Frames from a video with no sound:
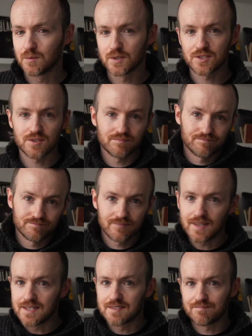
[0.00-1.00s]
which
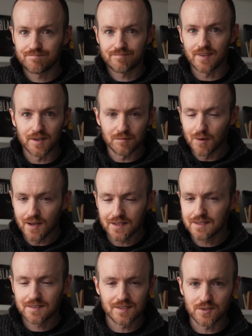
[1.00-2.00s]
is their
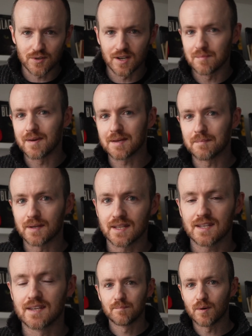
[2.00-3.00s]
right to try and make
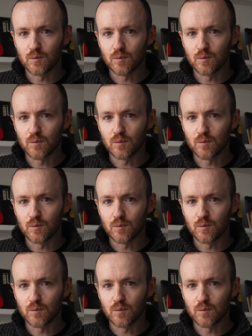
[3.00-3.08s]
money. But